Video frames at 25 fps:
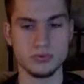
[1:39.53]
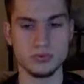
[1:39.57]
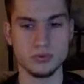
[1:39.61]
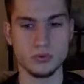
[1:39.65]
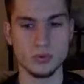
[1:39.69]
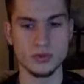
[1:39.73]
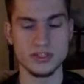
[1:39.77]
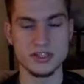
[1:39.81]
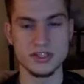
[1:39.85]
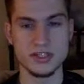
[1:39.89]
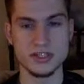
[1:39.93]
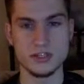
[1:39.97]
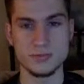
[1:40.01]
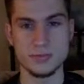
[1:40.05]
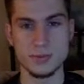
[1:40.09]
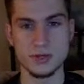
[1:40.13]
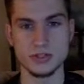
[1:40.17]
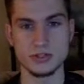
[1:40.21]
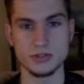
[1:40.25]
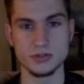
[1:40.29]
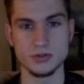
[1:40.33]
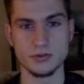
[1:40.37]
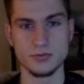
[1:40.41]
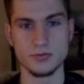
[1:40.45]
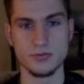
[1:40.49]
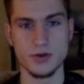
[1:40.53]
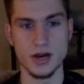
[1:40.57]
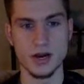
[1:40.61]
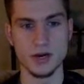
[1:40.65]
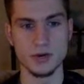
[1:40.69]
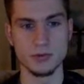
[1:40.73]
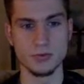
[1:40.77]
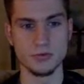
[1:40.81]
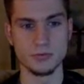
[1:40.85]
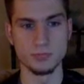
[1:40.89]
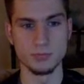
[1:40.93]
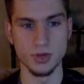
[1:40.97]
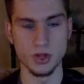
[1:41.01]
What's its special
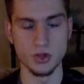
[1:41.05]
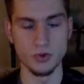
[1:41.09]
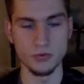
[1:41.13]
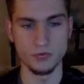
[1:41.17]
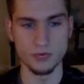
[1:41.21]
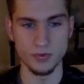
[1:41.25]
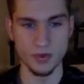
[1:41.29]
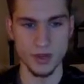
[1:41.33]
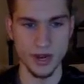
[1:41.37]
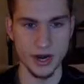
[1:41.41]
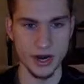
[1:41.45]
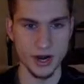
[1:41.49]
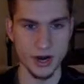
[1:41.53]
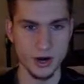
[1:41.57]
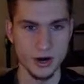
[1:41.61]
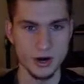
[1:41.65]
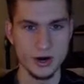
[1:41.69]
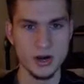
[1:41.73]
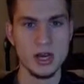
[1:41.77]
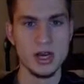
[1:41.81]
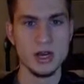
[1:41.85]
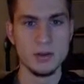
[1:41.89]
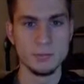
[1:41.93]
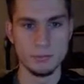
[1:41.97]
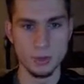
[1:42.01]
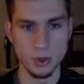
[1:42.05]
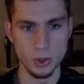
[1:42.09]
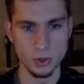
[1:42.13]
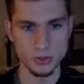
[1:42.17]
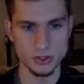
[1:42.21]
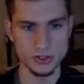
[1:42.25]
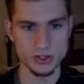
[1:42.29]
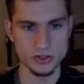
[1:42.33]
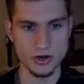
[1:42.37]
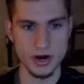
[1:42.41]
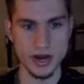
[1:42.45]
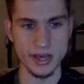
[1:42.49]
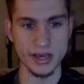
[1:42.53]
fire move? Blue Flare,
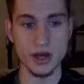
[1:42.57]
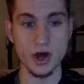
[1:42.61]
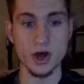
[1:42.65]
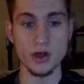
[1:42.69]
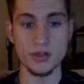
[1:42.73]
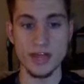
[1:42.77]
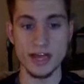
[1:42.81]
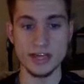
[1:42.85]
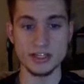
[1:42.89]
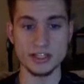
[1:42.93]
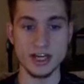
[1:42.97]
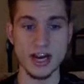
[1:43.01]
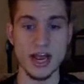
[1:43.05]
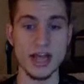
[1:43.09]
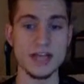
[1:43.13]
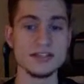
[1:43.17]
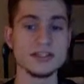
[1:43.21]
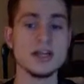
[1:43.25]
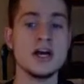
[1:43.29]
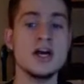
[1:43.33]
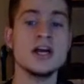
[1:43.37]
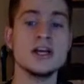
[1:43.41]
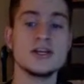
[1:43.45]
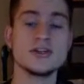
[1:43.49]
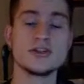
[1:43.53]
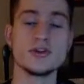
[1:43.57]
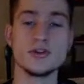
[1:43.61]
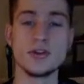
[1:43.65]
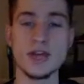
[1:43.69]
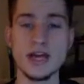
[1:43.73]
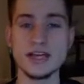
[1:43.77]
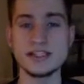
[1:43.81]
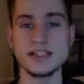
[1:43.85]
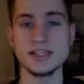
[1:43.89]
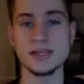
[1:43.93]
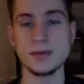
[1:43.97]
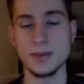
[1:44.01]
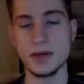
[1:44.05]
Bolt Strike, all that jazz. So the
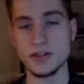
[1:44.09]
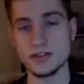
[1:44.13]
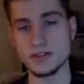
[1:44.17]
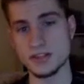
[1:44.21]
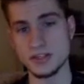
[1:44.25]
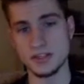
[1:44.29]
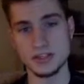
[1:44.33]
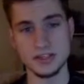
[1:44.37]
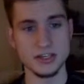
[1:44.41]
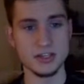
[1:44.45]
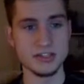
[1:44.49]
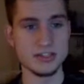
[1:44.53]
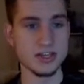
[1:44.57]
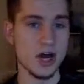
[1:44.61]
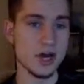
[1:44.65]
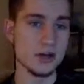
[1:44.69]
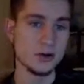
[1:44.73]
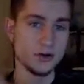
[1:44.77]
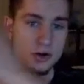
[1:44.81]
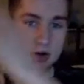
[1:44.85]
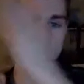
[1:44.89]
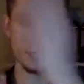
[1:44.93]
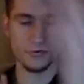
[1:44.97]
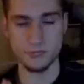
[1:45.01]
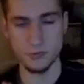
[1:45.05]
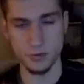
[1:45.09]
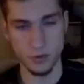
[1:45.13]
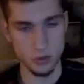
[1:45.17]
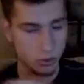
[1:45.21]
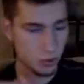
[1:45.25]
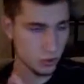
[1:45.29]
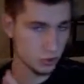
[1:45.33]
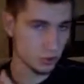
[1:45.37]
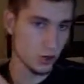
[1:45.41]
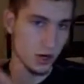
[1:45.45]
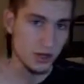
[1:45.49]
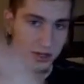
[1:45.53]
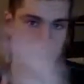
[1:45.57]
nice thing about this, it's 100 off
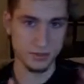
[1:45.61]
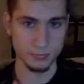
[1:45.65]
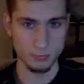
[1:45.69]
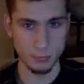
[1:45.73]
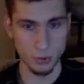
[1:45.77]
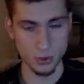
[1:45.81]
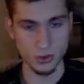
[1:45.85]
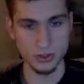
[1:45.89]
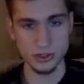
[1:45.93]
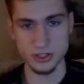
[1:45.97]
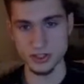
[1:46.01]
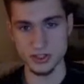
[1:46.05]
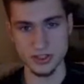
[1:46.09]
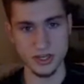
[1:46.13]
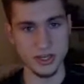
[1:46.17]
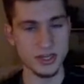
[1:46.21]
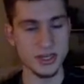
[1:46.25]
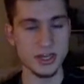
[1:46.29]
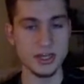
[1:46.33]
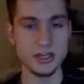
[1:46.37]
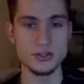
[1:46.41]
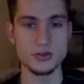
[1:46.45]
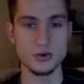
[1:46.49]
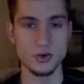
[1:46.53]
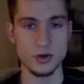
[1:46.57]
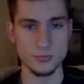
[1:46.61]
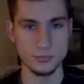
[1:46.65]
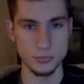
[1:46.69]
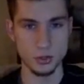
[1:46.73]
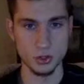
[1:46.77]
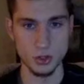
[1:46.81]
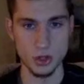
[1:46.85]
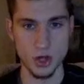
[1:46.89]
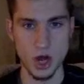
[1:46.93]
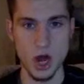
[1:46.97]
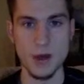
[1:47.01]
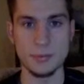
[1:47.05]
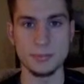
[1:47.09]
across the board, just like any sort of
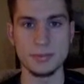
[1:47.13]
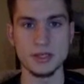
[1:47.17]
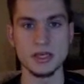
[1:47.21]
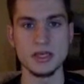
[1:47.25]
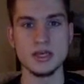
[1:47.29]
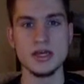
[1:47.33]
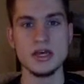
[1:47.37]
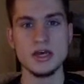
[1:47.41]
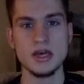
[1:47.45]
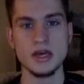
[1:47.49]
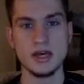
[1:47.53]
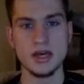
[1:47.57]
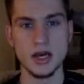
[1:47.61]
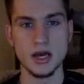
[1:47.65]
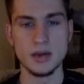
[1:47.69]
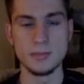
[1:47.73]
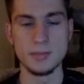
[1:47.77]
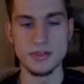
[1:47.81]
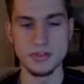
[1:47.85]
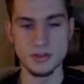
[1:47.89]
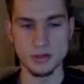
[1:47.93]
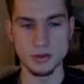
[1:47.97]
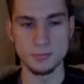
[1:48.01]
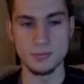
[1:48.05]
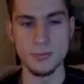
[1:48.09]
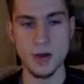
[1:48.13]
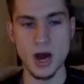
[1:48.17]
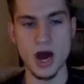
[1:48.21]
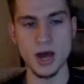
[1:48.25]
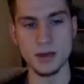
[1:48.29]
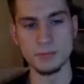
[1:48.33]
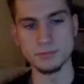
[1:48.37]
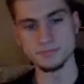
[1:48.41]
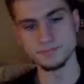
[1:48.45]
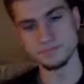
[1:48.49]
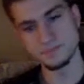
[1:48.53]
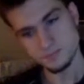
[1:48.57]
Mew copy Mythical Mon.